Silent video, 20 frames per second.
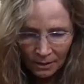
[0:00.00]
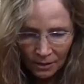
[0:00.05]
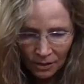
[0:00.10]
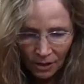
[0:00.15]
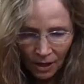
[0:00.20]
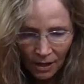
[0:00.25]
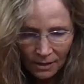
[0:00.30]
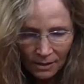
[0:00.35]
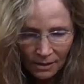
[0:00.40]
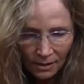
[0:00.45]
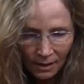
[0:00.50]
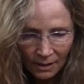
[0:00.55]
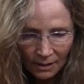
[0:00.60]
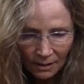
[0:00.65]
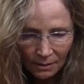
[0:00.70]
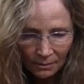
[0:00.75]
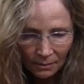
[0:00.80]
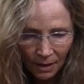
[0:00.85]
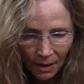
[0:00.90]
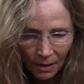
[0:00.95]
just let
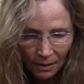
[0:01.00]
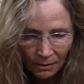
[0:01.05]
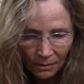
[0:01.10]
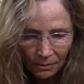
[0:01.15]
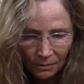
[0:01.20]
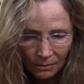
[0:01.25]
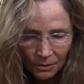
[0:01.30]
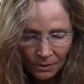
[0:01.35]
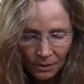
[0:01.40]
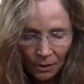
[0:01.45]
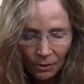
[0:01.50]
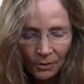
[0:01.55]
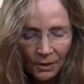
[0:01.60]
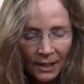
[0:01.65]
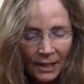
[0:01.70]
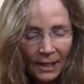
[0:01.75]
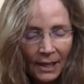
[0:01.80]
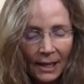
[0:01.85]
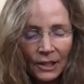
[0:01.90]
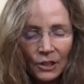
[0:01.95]
them go. Don't
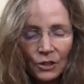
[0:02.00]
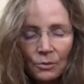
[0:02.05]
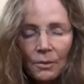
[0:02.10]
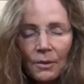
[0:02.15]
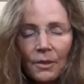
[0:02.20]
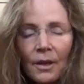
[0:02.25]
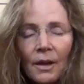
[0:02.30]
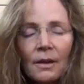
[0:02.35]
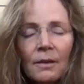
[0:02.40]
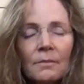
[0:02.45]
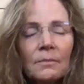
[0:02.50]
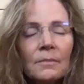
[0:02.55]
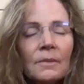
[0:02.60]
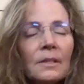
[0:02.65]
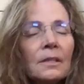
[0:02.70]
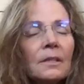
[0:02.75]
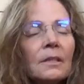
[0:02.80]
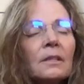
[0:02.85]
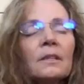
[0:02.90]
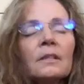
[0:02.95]
engage with
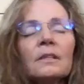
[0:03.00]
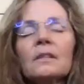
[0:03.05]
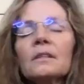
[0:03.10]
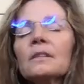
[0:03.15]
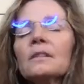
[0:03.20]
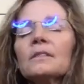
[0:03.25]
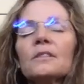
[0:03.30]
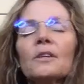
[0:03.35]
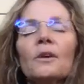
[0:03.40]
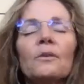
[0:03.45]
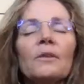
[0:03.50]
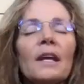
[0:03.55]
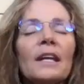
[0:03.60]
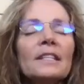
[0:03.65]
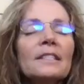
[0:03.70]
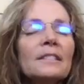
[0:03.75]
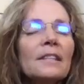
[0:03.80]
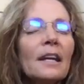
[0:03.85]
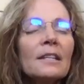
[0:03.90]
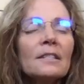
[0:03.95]
them. Don't
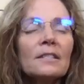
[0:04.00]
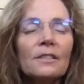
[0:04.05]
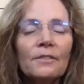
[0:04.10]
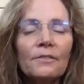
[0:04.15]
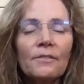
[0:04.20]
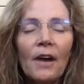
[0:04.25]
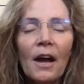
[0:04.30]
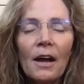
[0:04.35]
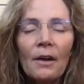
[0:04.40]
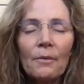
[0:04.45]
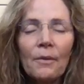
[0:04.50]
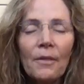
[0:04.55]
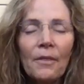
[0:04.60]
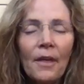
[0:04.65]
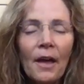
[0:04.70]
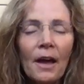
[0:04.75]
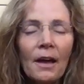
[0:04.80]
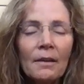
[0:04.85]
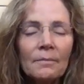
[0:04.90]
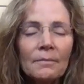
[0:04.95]
identify with
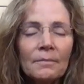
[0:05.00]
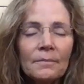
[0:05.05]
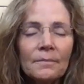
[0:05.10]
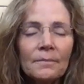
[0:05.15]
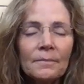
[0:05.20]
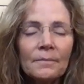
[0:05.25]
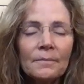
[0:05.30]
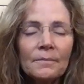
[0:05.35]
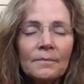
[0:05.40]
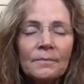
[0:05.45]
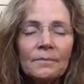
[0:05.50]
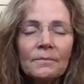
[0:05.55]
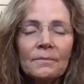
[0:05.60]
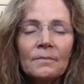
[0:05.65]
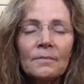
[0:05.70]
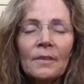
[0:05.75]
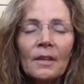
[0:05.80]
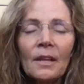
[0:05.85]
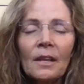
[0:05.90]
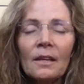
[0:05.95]
them.
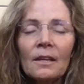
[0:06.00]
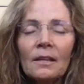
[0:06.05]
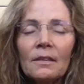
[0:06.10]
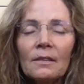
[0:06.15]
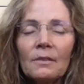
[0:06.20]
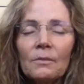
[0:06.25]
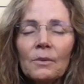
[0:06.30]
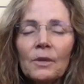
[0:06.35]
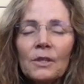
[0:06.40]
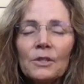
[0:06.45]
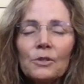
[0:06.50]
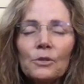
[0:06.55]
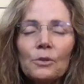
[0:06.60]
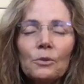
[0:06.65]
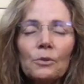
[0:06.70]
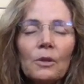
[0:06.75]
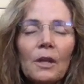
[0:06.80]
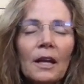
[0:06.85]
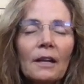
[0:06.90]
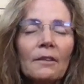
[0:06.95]
One
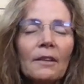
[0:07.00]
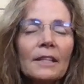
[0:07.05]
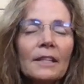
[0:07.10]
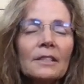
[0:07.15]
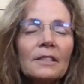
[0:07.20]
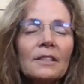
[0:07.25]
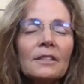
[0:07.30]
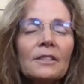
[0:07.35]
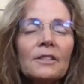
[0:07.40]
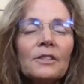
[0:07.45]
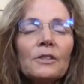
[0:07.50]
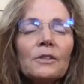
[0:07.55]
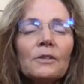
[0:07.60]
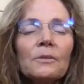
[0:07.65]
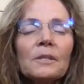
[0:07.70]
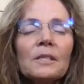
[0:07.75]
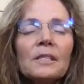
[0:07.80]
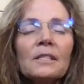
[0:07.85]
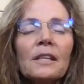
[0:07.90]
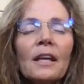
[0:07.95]
tool I like to
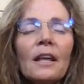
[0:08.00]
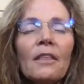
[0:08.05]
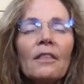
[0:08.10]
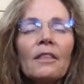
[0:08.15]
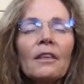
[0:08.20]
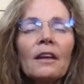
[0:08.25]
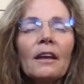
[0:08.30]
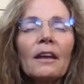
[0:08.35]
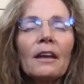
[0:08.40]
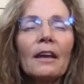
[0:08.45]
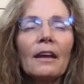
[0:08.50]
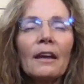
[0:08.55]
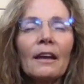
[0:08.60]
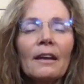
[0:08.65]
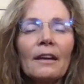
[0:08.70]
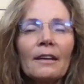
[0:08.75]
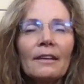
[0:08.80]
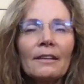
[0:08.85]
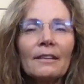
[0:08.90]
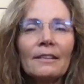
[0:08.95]
do is say
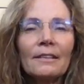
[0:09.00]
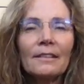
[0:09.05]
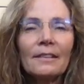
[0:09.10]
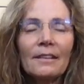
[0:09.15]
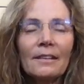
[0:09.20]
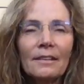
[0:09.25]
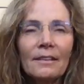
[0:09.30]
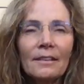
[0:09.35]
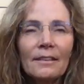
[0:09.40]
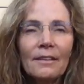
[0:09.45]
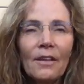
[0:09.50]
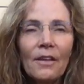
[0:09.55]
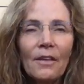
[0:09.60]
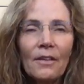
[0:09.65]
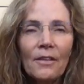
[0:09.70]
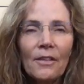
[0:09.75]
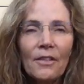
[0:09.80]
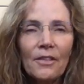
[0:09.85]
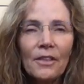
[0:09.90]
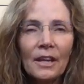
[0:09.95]
thinking,
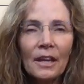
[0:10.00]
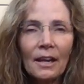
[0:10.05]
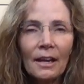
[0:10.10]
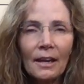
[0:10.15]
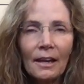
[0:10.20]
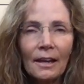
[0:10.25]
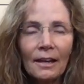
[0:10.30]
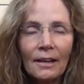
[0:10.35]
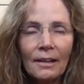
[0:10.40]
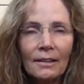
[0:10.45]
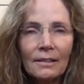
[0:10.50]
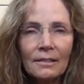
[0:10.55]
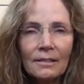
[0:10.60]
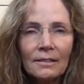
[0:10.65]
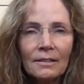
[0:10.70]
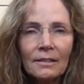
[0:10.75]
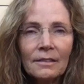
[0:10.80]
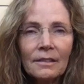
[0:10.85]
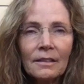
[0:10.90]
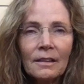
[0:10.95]
thinking,
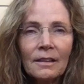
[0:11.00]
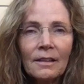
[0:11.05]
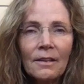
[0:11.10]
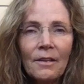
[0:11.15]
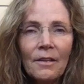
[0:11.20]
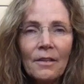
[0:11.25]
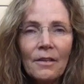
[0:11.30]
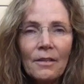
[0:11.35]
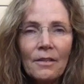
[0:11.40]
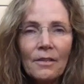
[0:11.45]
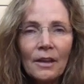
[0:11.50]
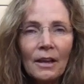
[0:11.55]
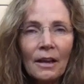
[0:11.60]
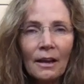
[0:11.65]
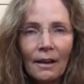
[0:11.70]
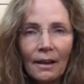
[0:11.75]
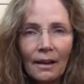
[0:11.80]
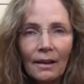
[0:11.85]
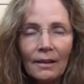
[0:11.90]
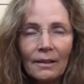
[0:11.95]

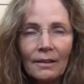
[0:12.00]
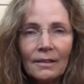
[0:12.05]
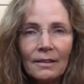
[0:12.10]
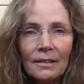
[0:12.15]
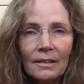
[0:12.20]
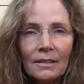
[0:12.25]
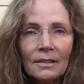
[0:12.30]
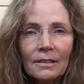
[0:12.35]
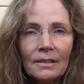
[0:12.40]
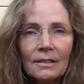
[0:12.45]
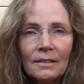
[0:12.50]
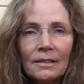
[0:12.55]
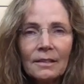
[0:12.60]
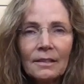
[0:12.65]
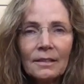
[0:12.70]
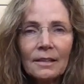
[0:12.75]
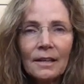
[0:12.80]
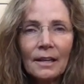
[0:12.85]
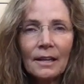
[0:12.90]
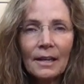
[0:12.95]
thinking,
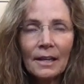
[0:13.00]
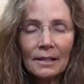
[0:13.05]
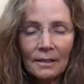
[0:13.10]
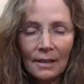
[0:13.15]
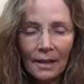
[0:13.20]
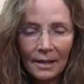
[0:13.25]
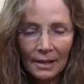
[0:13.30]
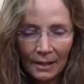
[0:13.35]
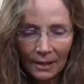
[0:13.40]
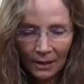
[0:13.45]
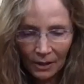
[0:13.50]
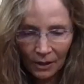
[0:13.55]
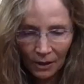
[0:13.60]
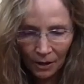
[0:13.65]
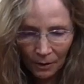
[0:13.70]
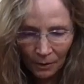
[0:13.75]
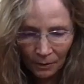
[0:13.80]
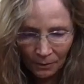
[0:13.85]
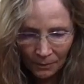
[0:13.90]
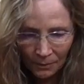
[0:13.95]
and letting it go.